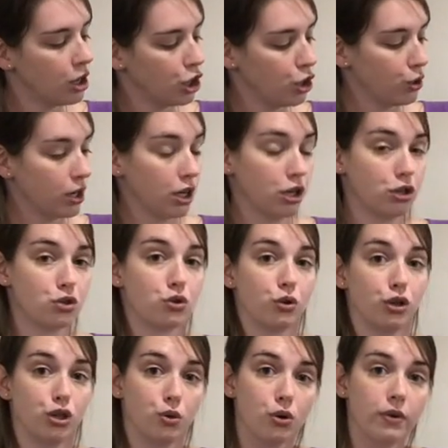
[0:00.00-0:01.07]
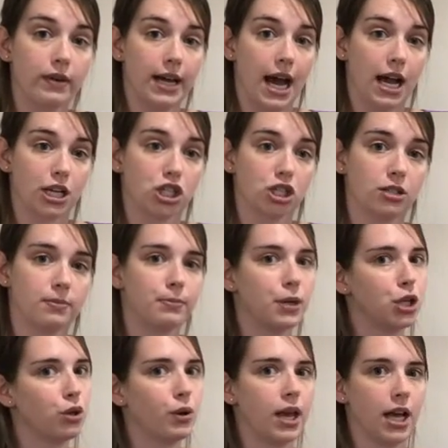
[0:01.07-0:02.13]
You can control your reaction, but
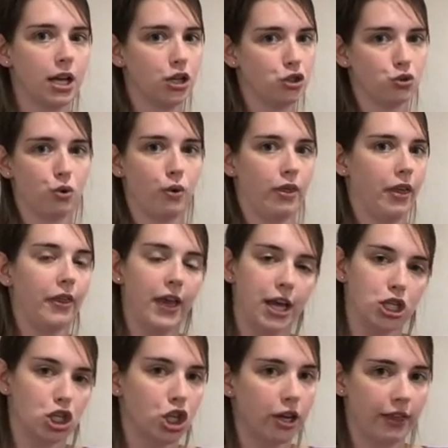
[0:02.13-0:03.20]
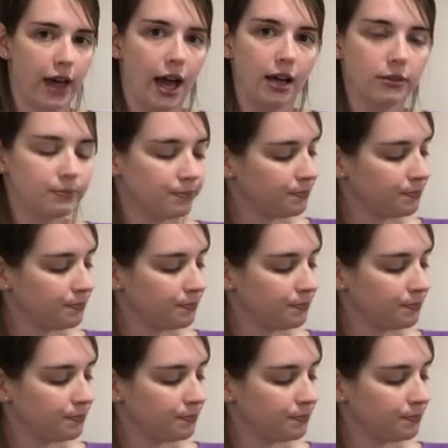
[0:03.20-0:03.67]
you can't control that they took that.